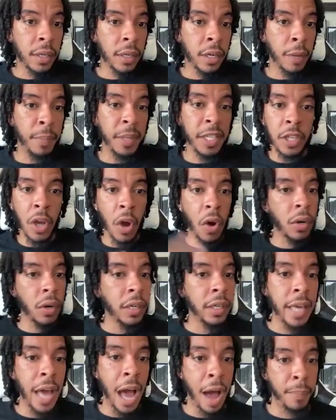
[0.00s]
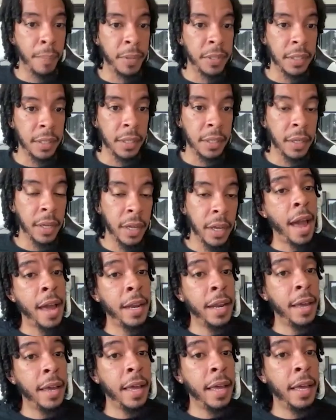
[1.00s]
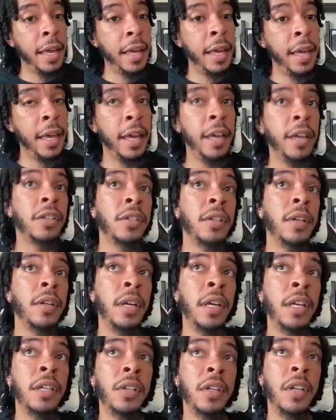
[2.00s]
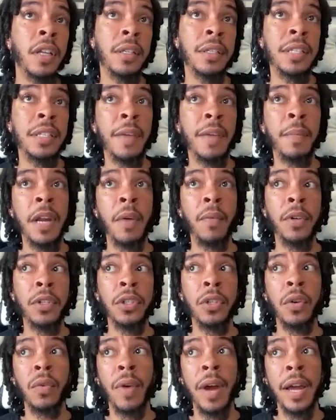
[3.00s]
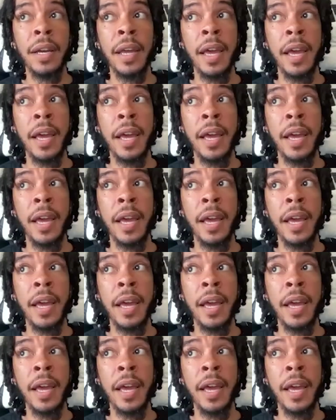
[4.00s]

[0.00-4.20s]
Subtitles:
could be totally opposite. And here's another statement I want you to write